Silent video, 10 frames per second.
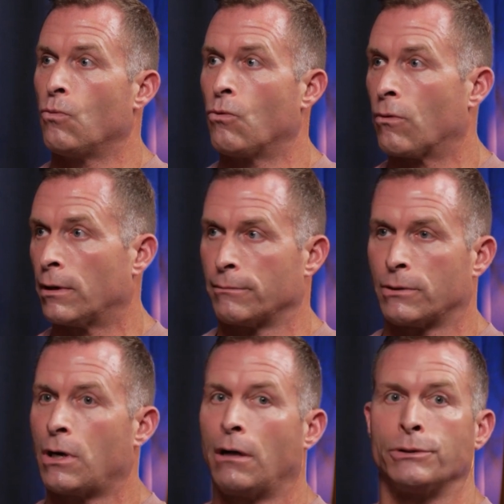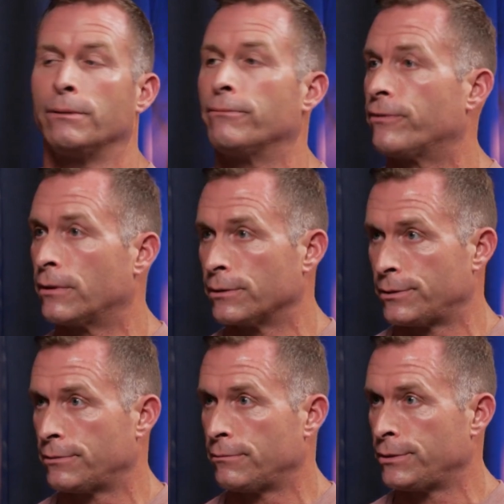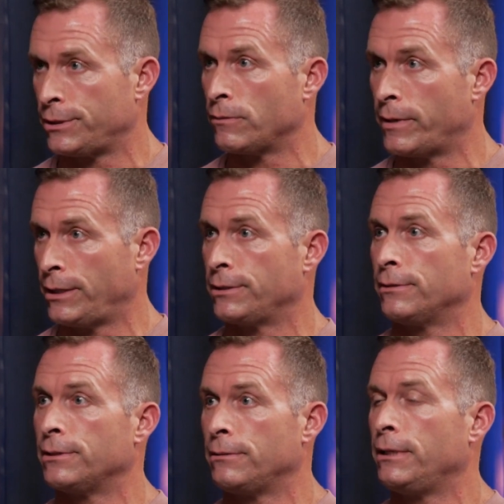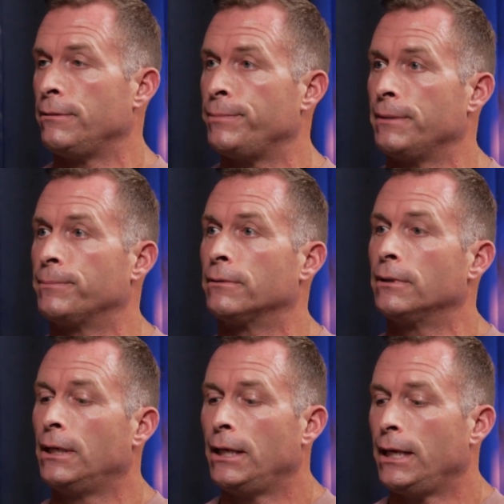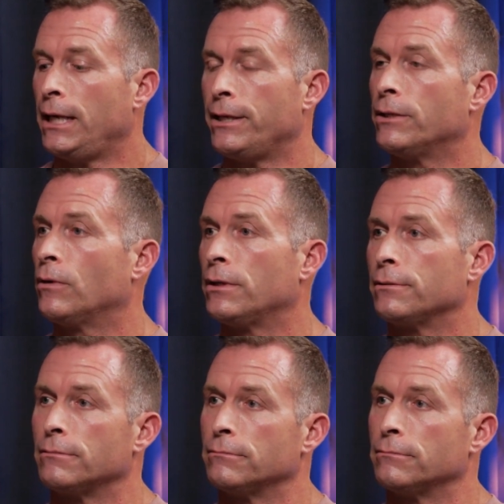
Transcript: more call Jim first mm-hmm. situations mm -hmm. and, and, people. And My mindset